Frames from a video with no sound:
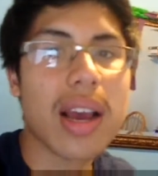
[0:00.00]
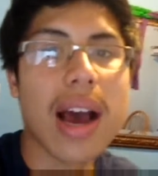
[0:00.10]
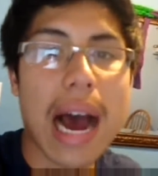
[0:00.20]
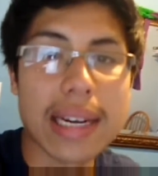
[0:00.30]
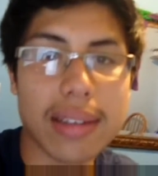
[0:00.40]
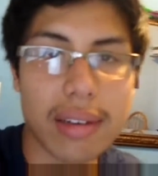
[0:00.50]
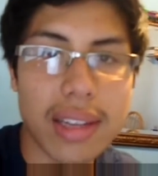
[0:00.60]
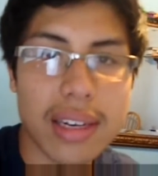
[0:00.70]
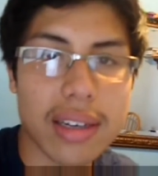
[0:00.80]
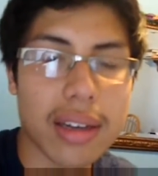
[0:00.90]
I
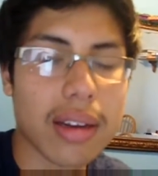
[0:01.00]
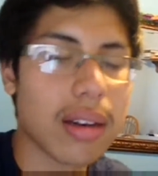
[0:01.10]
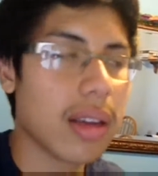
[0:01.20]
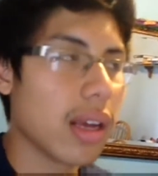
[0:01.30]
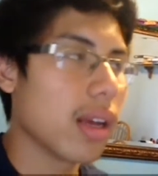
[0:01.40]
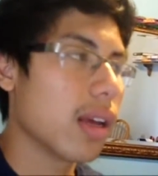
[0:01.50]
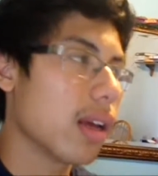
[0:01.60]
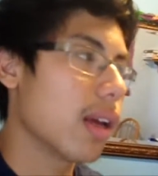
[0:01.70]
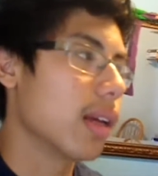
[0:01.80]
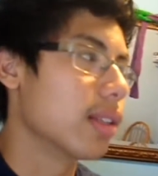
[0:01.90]
deleted it,
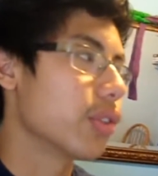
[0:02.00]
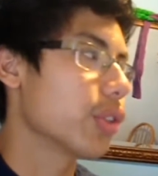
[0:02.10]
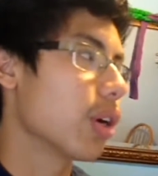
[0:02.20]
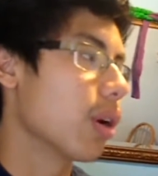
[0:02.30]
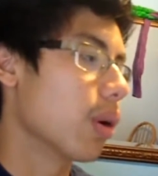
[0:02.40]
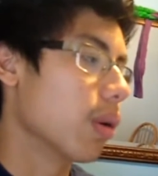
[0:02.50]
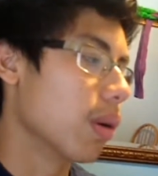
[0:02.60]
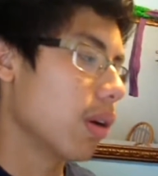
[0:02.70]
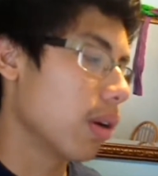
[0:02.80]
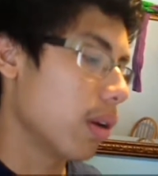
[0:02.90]
and so
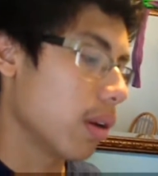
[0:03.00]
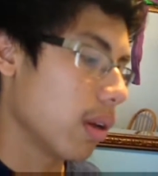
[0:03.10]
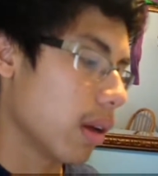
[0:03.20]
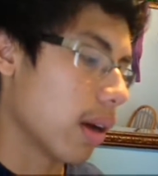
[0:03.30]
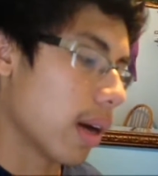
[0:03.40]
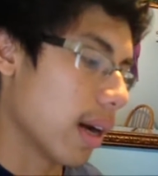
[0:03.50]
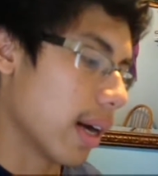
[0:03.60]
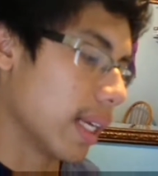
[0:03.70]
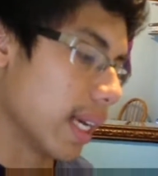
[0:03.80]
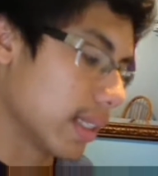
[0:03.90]
uh, I
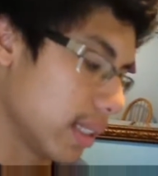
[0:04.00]
guess it,